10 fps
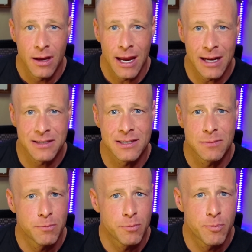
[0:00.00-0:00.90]
It's
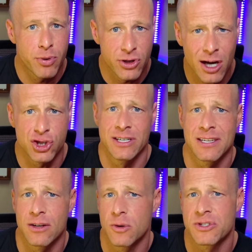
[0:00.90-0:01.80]
production
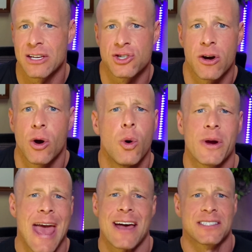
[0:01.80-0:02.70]
signals that start a whole
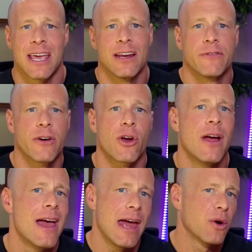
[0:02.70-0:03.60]
cascade of other
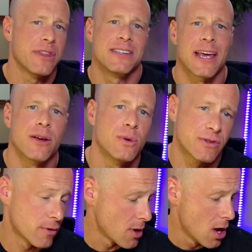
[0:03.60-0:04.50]
healthy cycles,
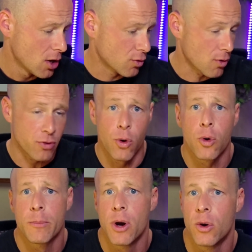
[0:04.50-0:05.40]
from growth
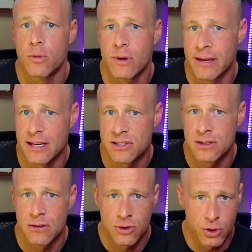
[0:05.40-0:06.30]
hormone release
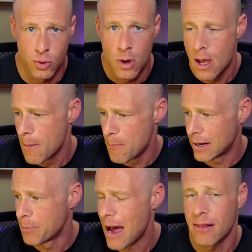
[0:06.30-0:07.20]
to
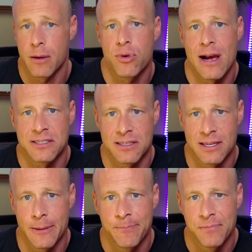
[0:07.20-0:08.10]
metabolic
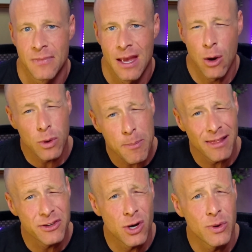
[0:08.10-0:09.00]
processing. And when
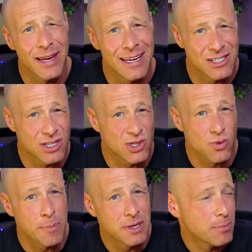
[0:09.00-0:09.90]
melatonin gets
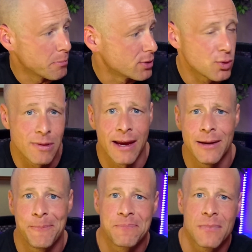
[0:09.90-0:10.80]
disrupted by blue
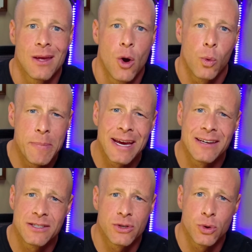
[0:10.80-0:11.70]
light, we
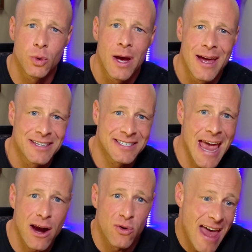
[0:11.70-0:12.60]
begin to
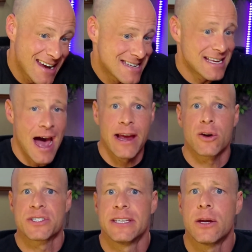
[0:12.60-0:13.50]
scatter that entire
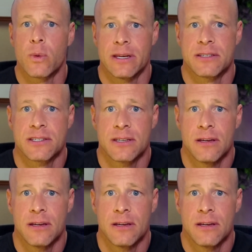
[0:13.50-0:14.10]
sequence,